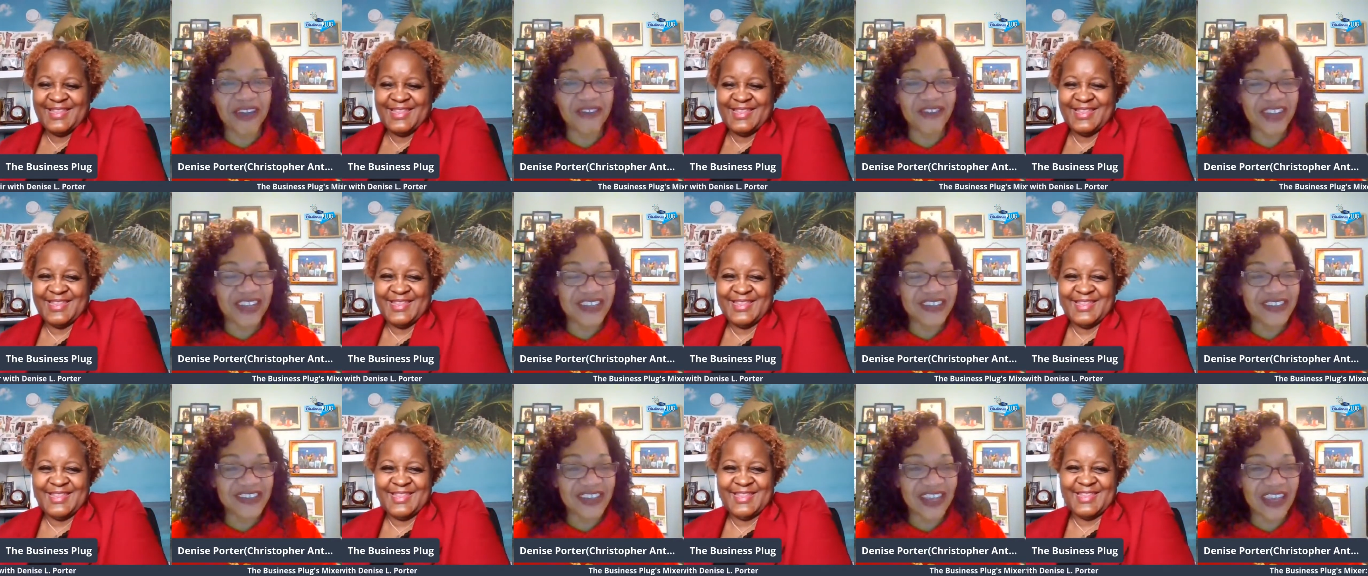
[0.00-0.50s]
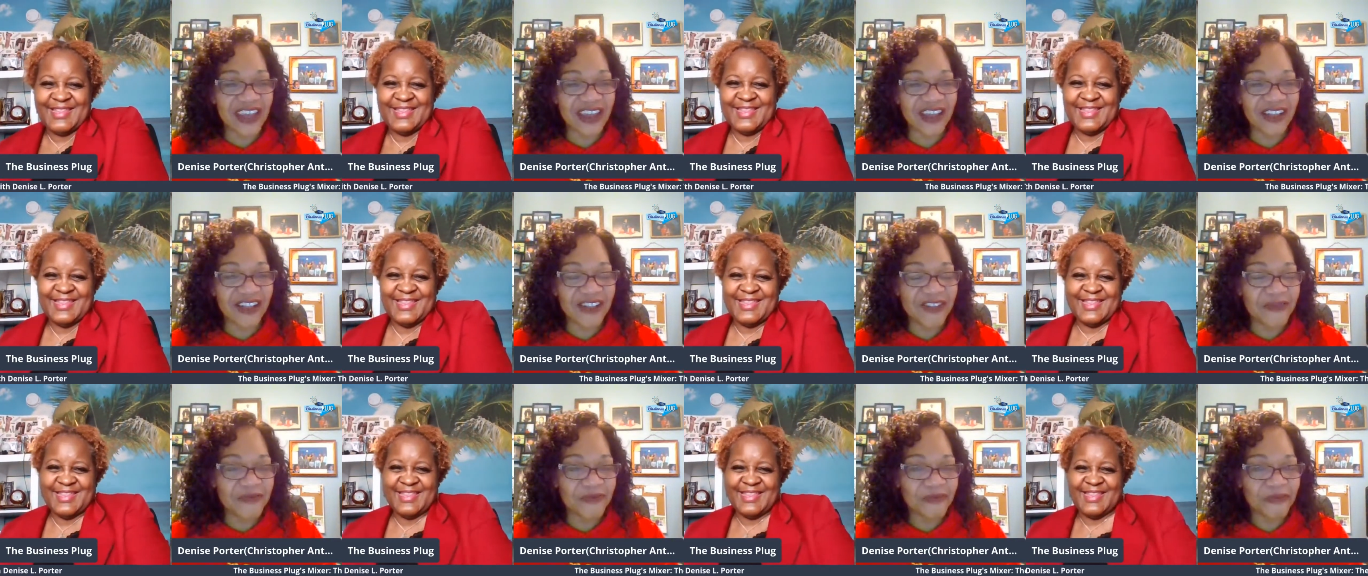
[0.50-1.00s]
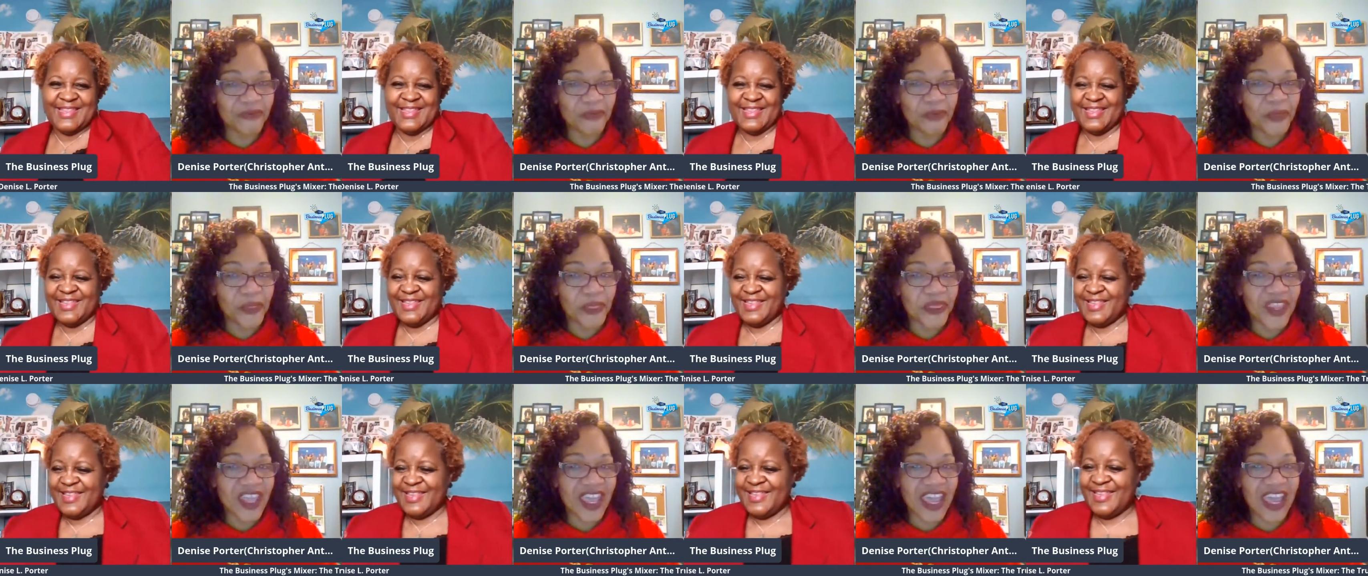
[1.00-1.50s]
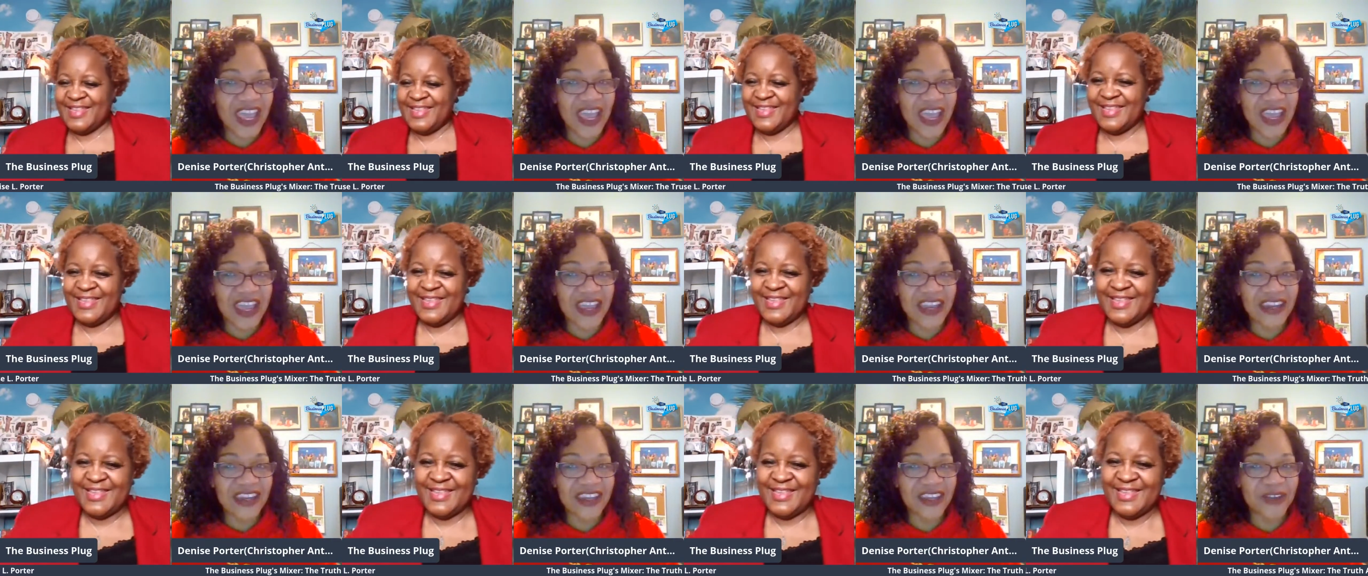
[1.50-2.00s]
Speaker 1: having a sale,
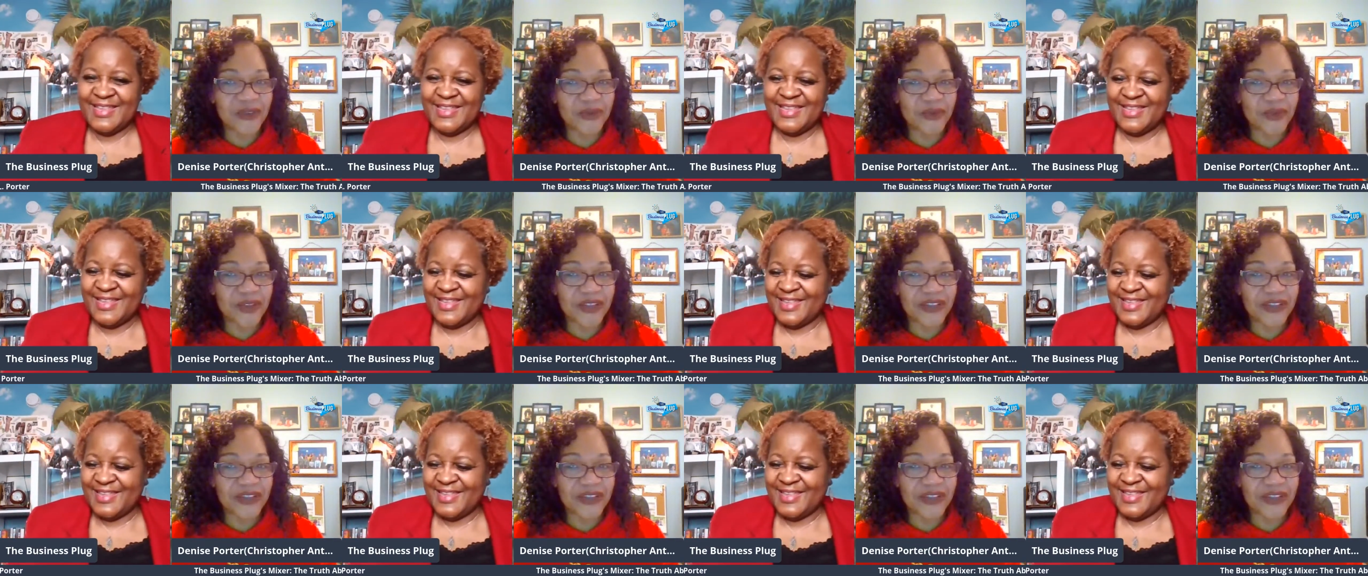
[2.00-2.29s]
and it